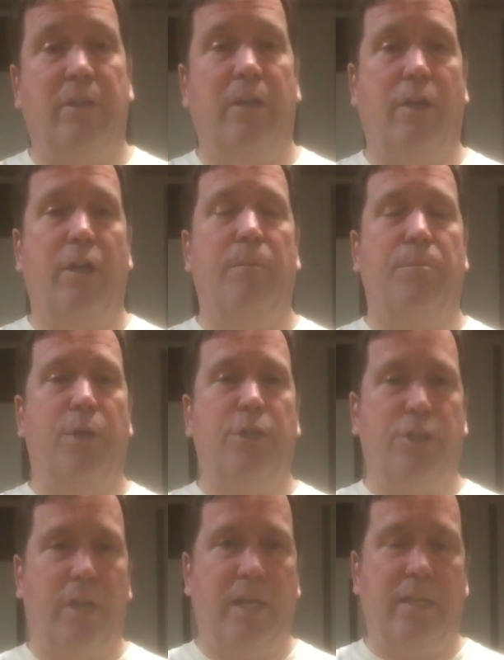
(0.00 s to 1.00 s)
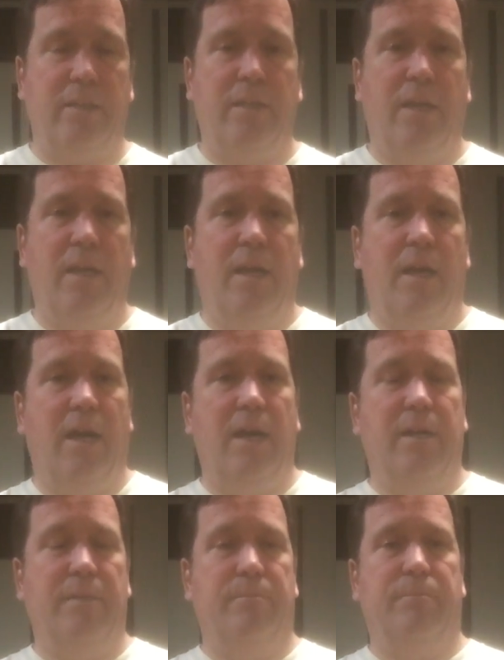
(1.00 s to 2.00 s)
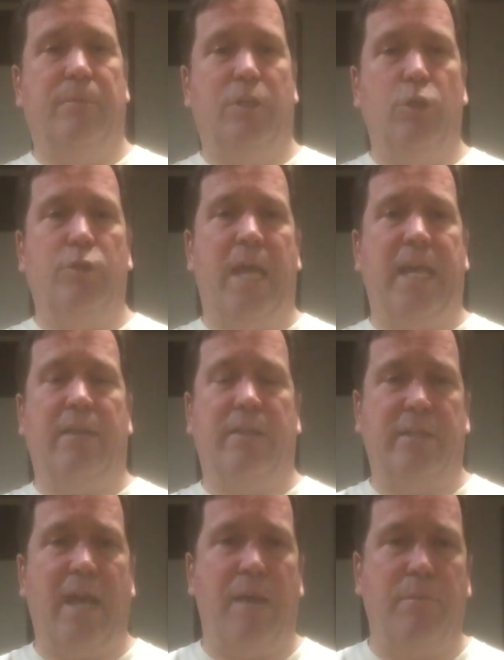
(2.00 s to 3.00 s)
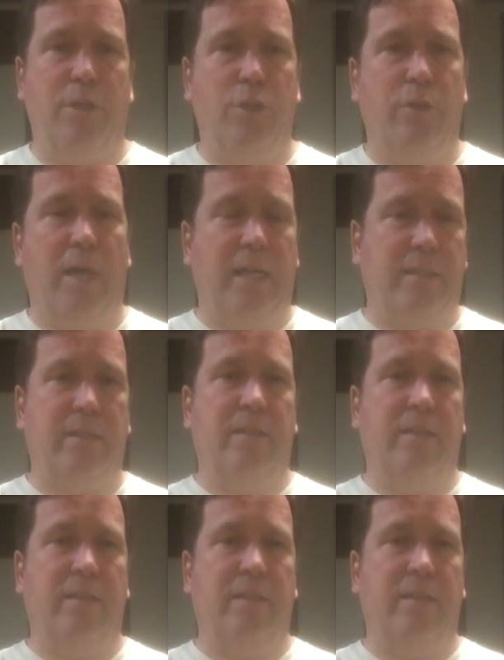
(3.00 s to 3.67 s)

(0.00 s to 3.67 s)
They're going to appreciate you taking the time to do that.